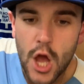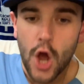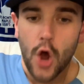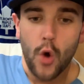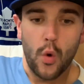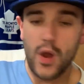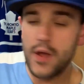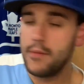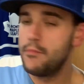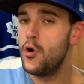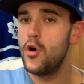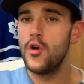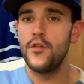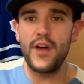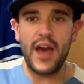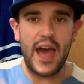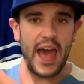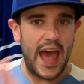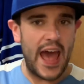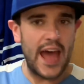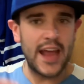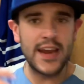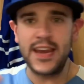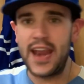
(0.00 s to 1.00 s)
We move
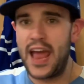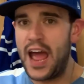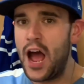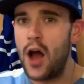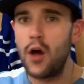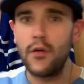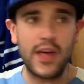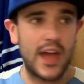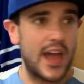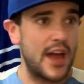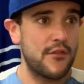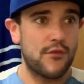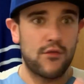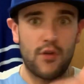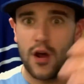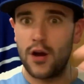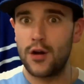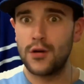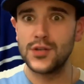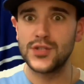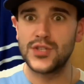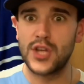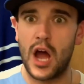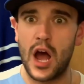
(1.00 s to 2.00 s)
ahead now. They have
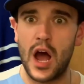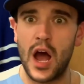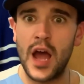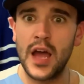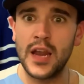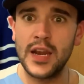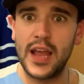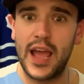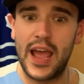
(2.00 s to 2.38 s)
runners on,